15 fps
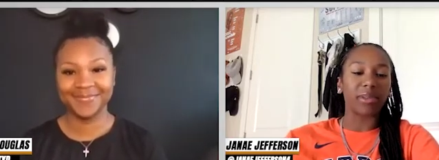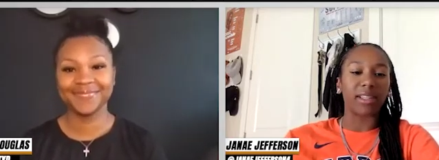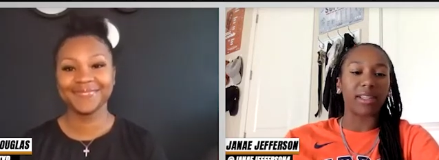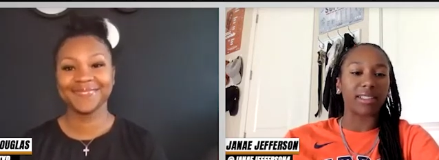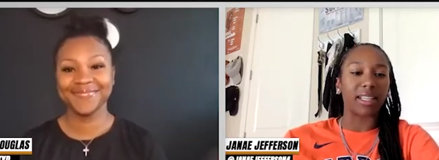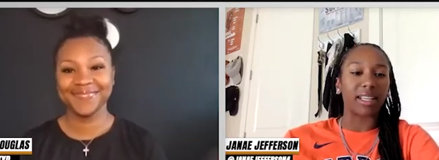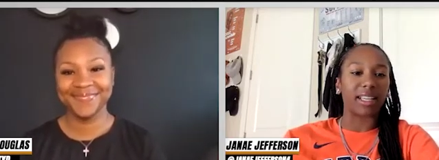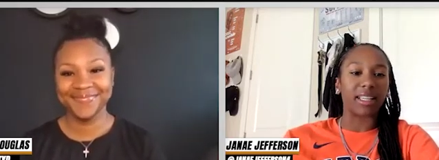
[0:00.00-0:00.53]

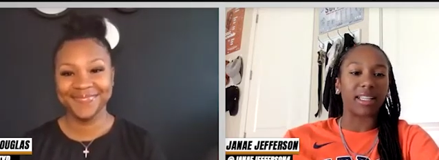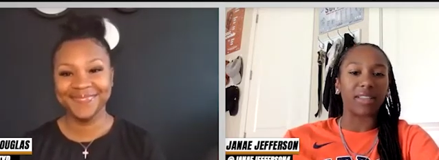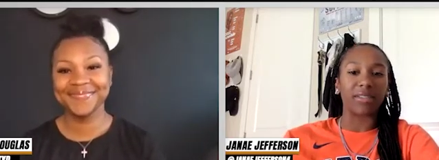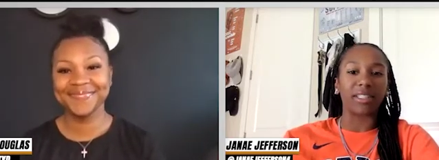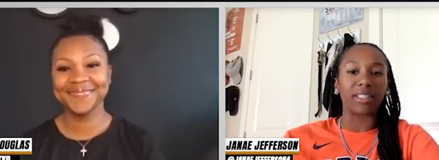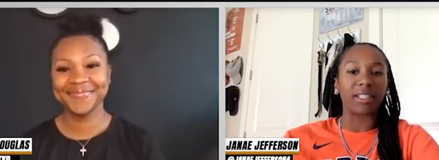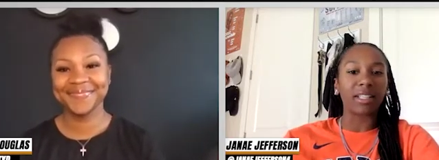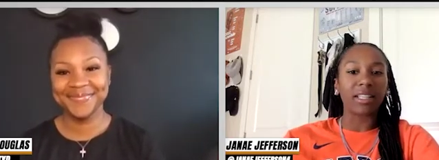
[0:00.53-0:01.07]
Speaker 1: like that,
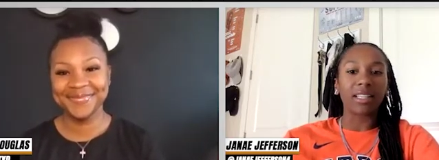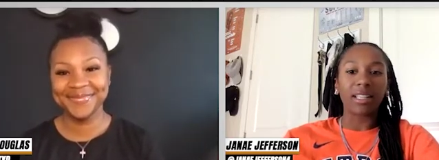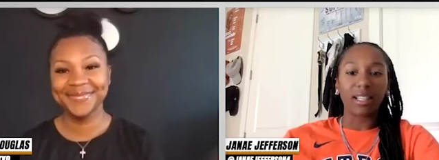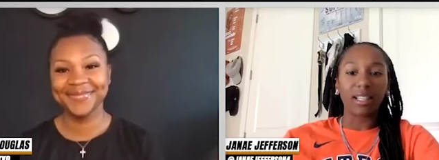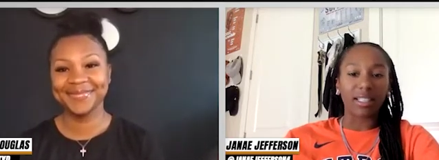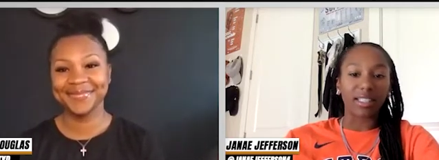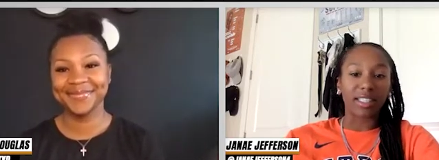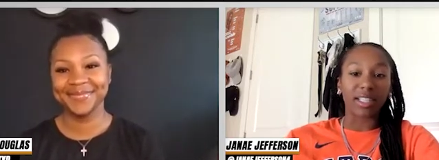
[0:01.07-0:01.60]
even
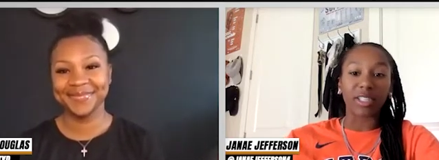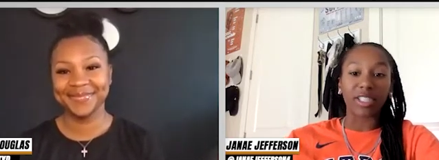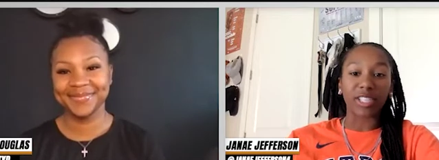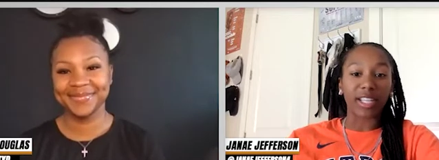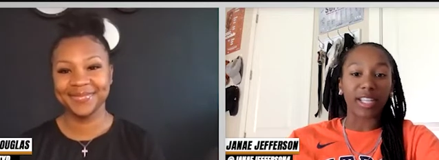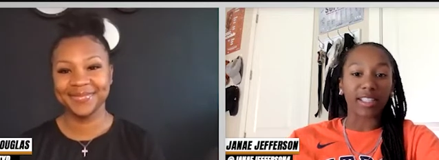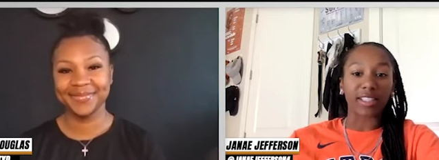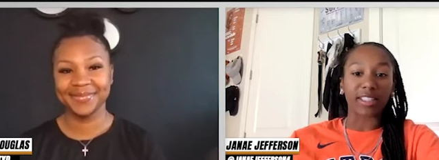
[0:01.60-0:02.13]
Estelle
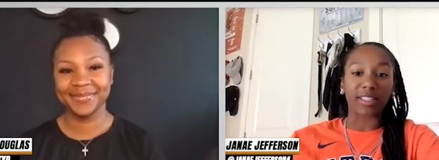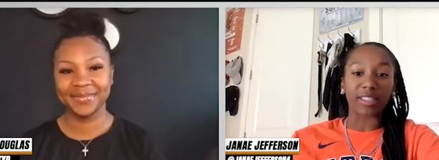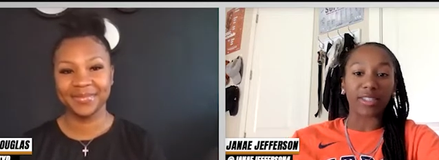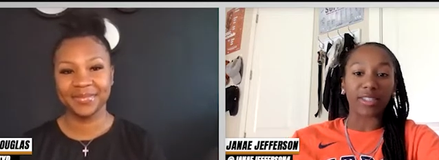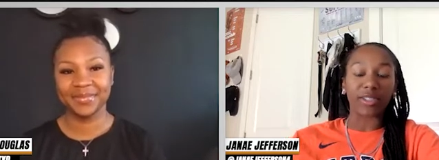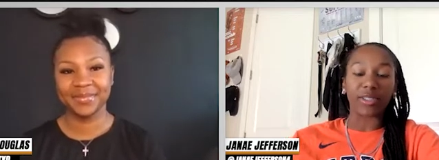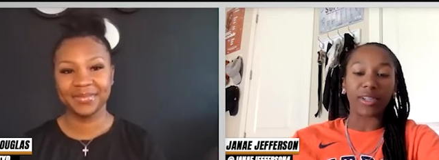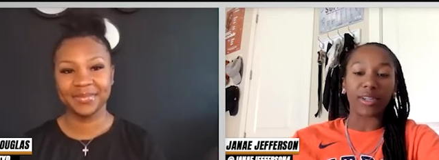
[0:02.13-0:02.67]
Check in the circle.